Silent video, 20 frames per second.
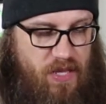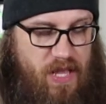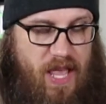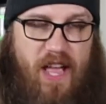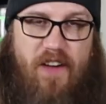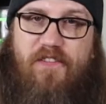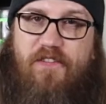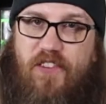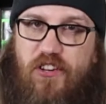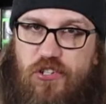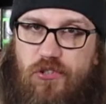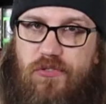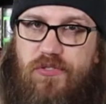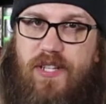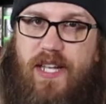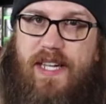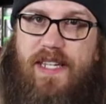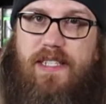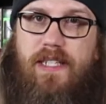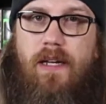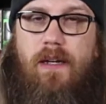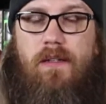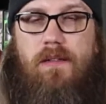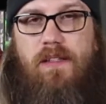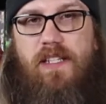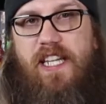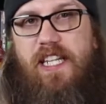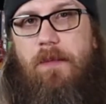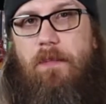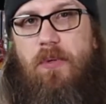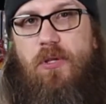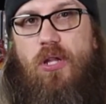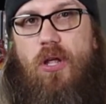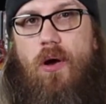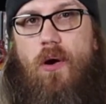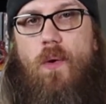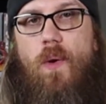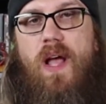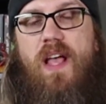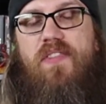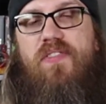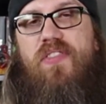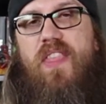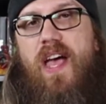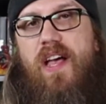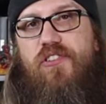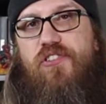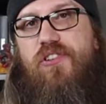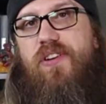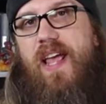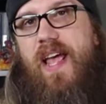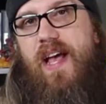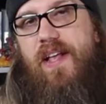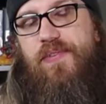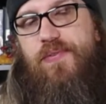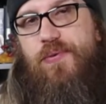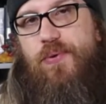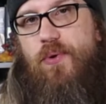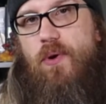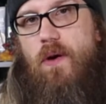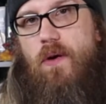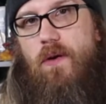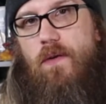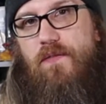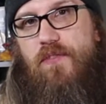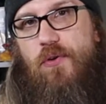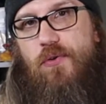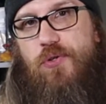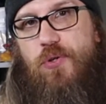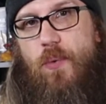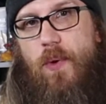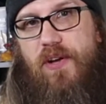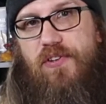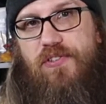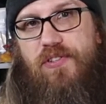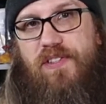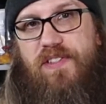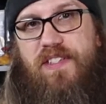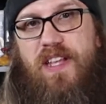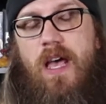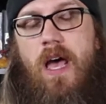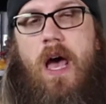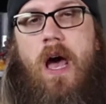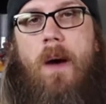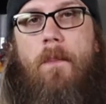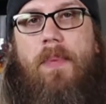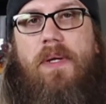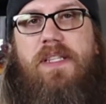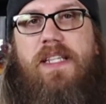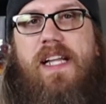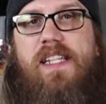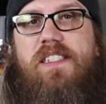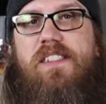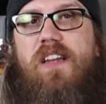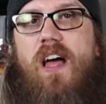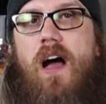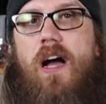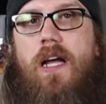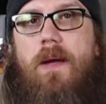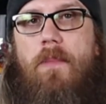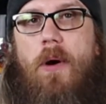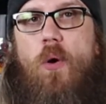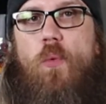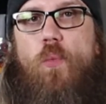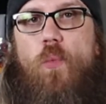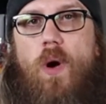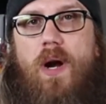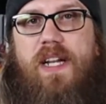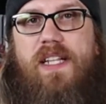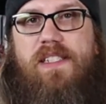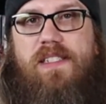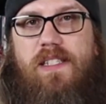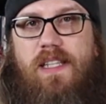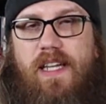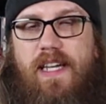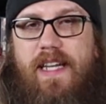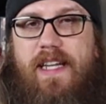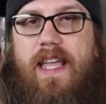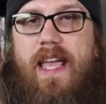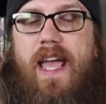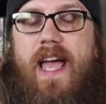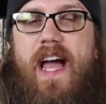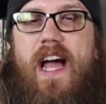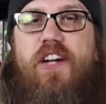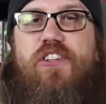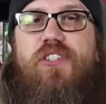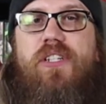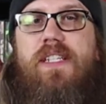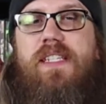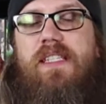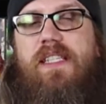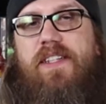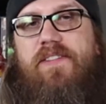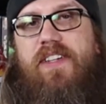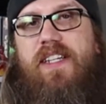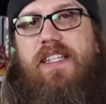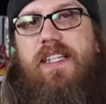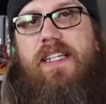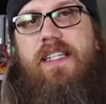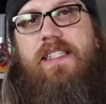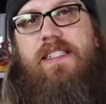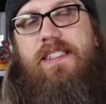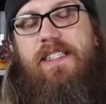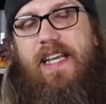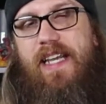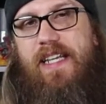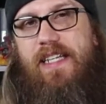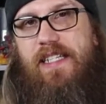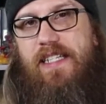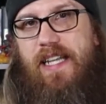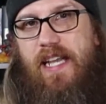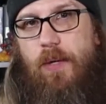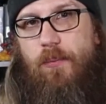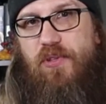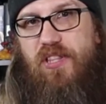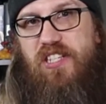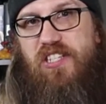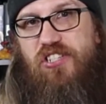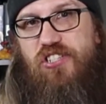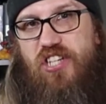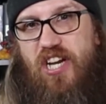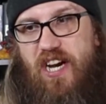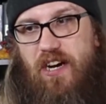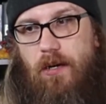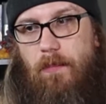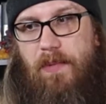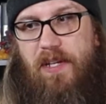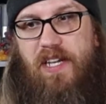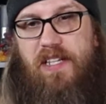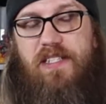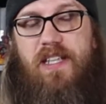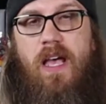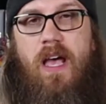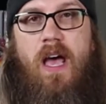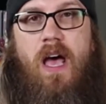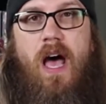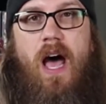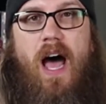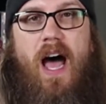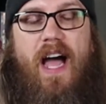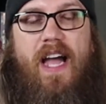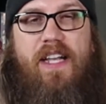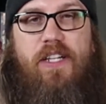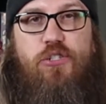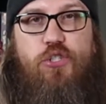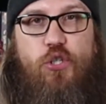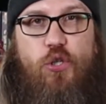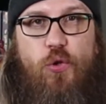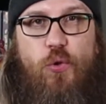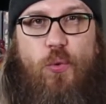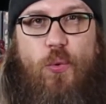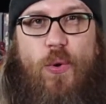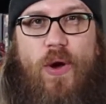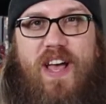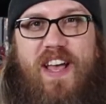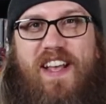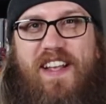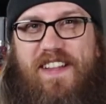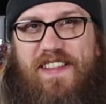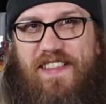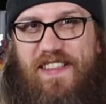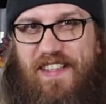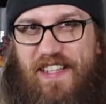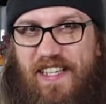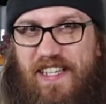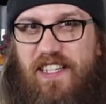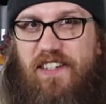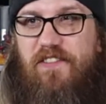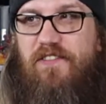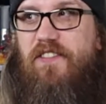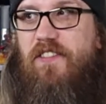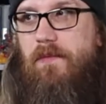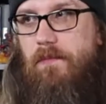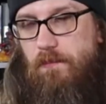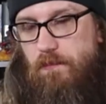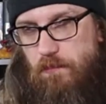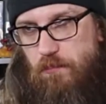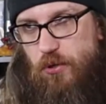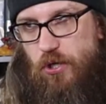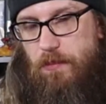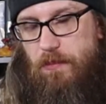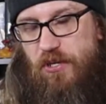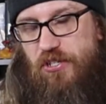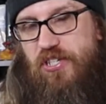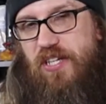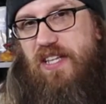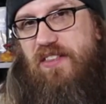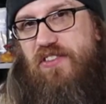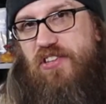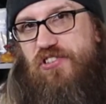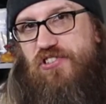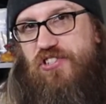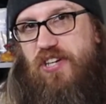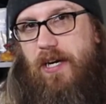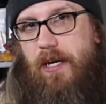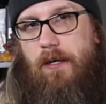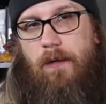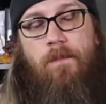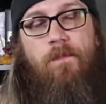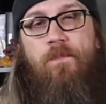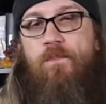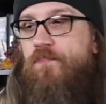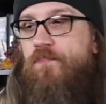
official site linked below, and that should answer all of those questions. But let's talk about what it's like actually living day to day with this chair, because I do live pretty much in this chair.